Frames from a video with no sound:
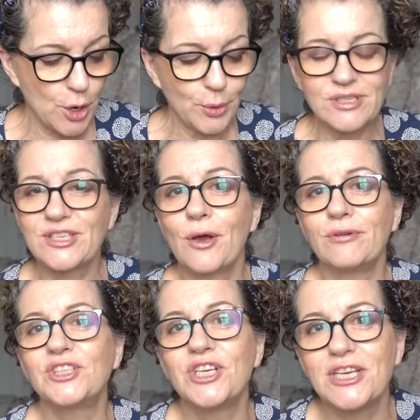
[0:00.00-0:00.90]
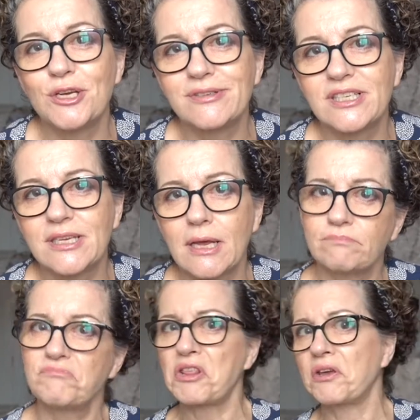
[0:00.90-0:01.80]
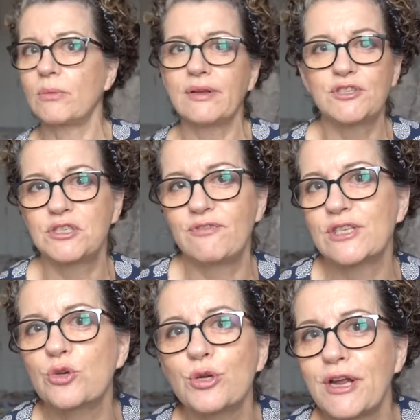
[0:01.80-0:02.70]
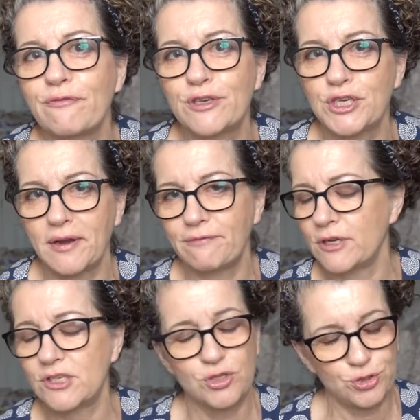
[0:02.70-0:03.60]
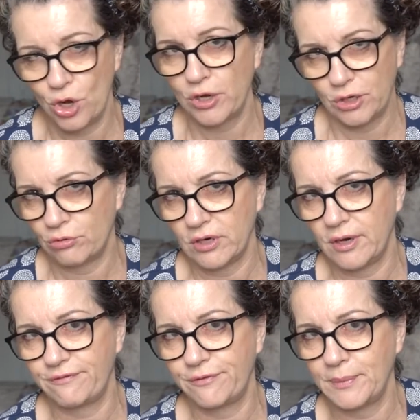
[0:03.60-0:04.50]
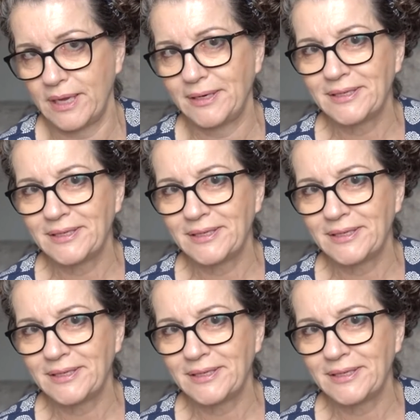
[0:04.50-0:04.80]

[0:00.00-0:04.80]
so she uses it, and I think if it's good enough for Jennifer, it's certainly good enough for me.